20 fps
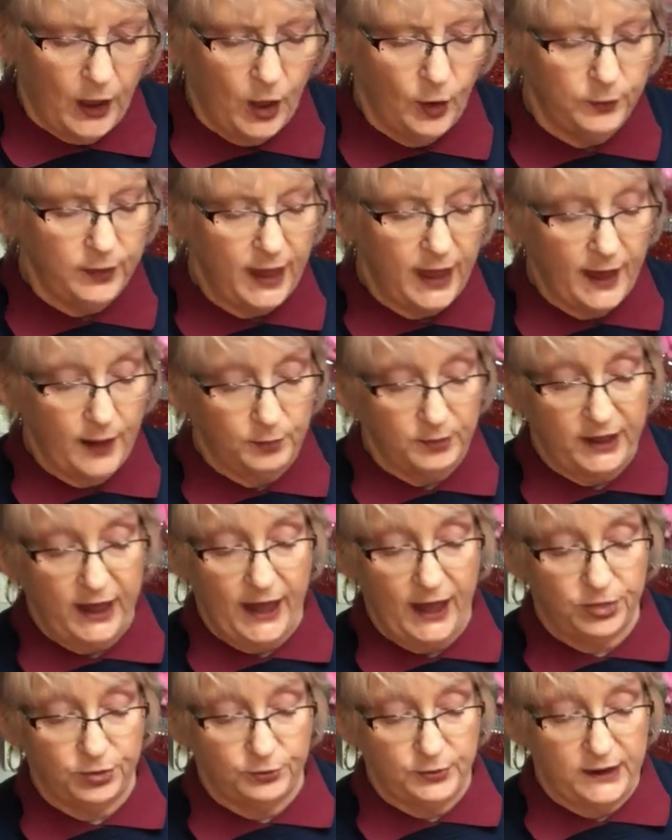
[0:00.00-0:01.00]
Okay, I'm
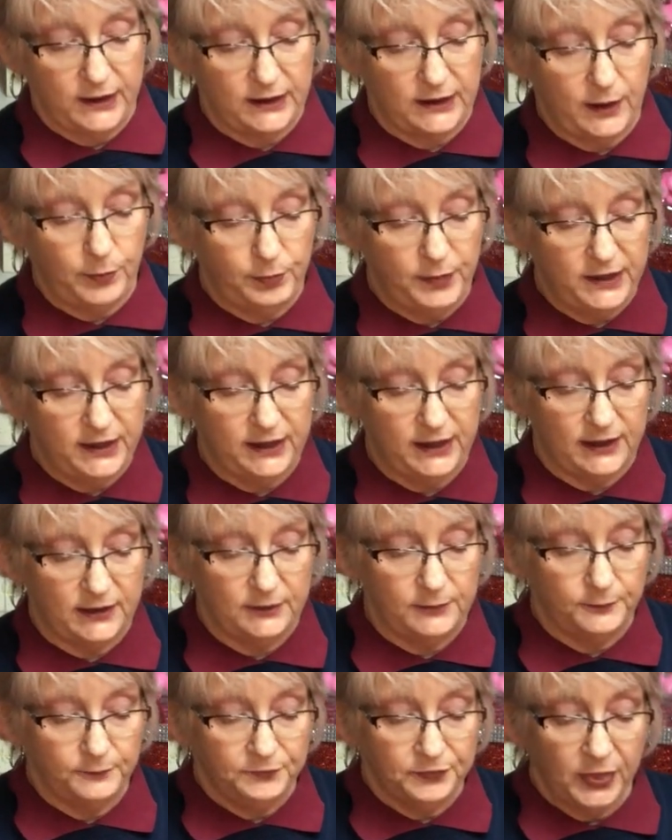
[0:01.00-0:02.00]
gathering it up
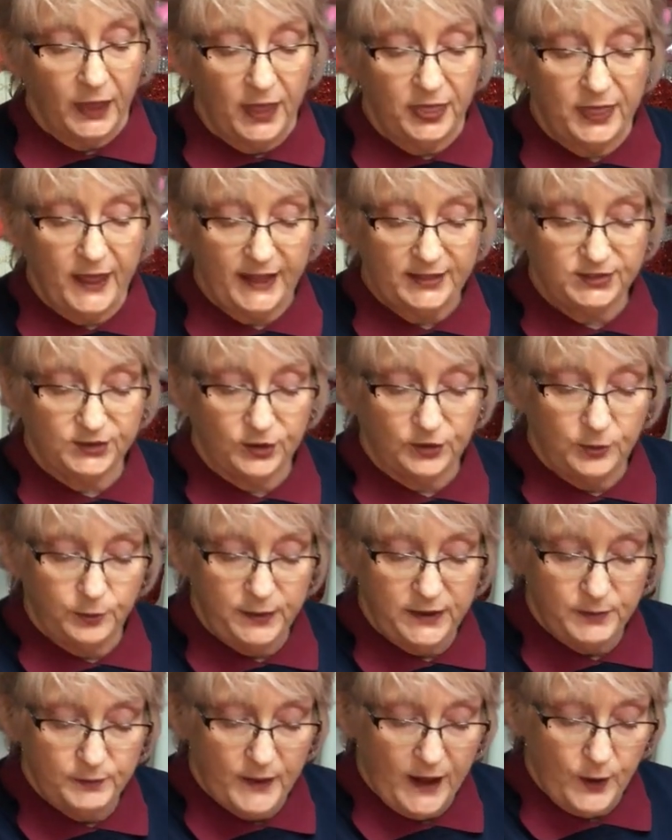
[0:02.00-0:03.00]
again. That's going to
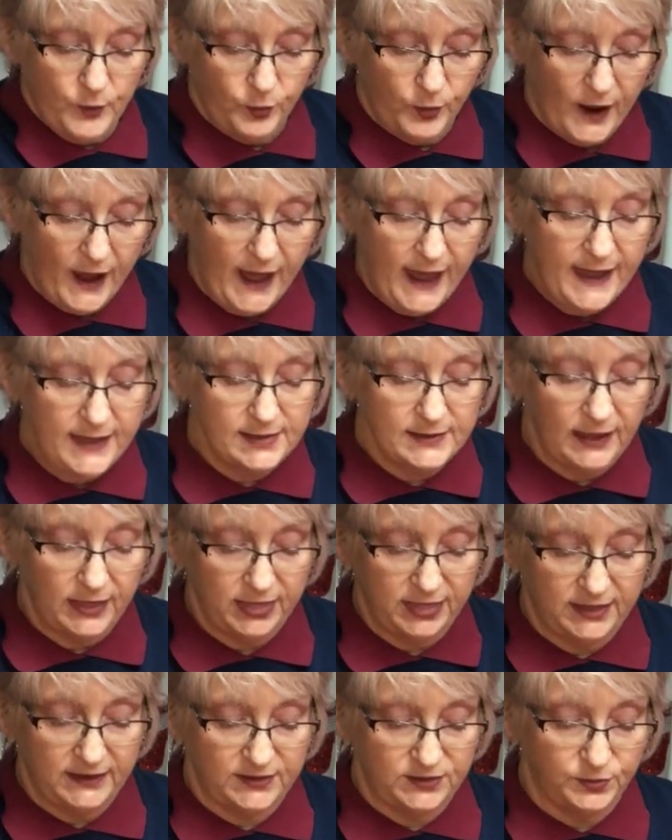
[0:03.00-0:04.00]
be my right.
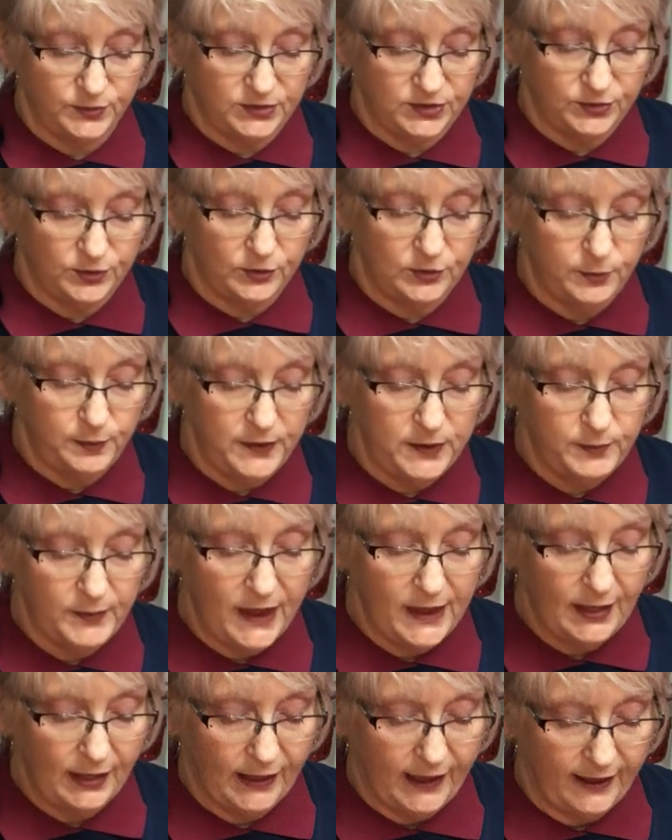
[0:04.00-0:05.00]
This one's going to be
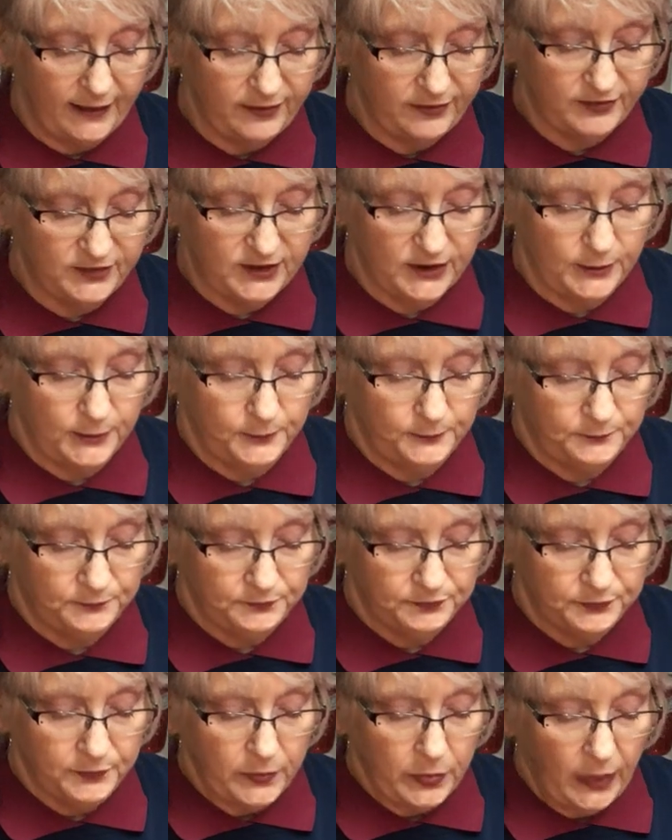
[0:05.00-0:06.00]
my left.
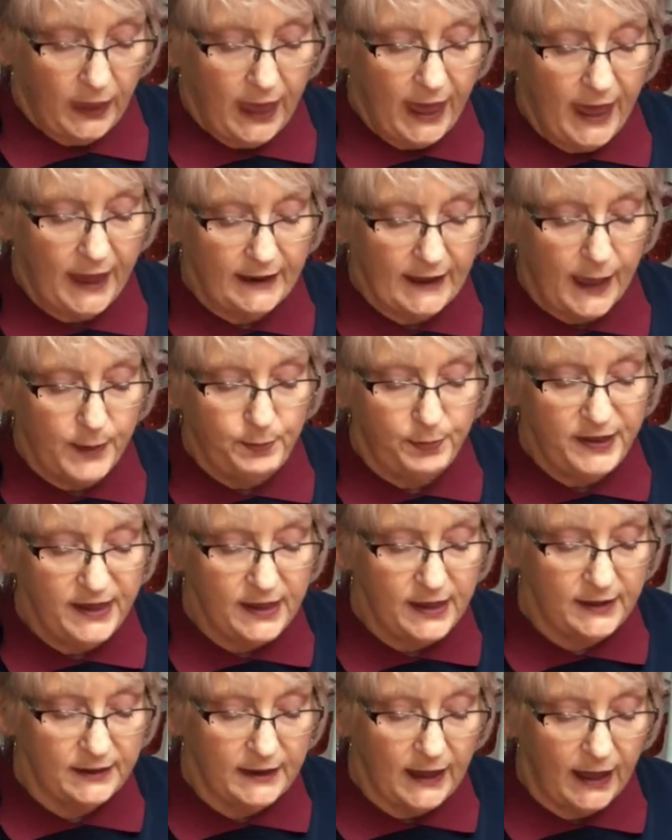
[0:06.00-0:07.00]
And I
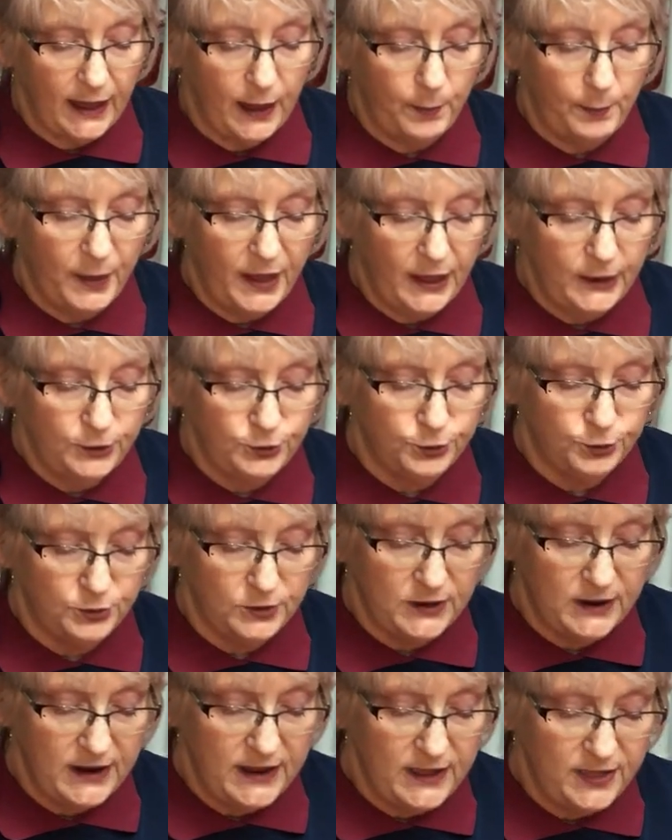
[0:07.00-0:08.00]
pin up
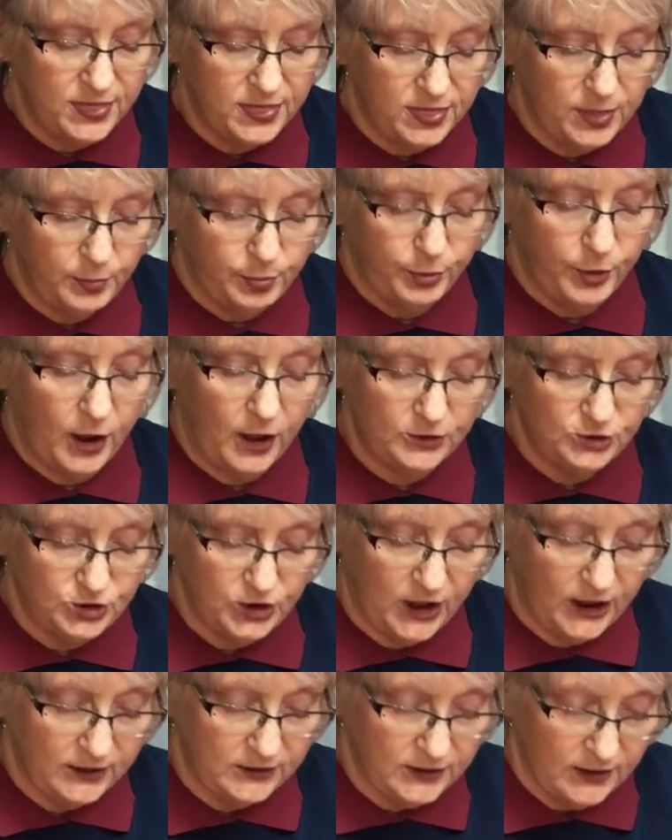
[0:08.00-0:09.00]
underneath the
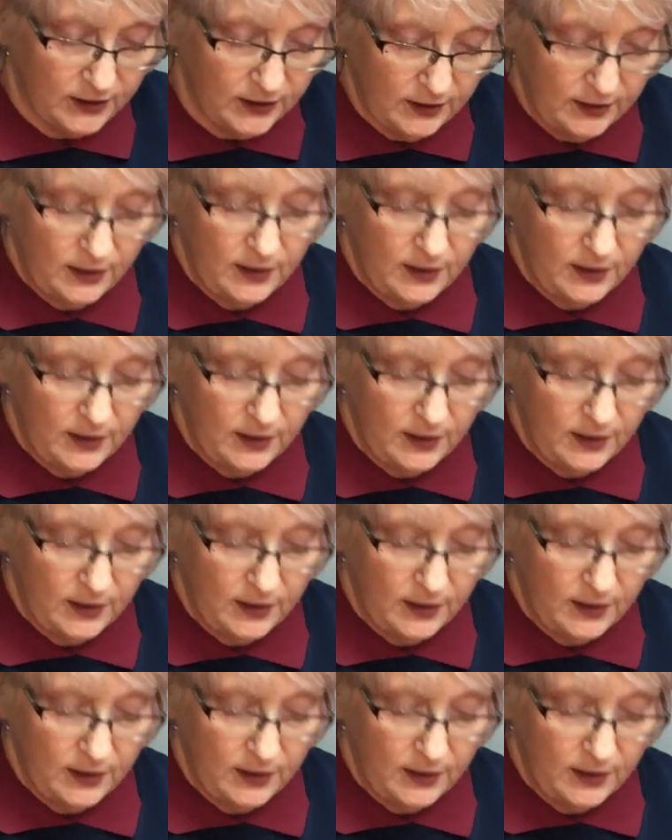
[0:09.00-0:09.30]
project.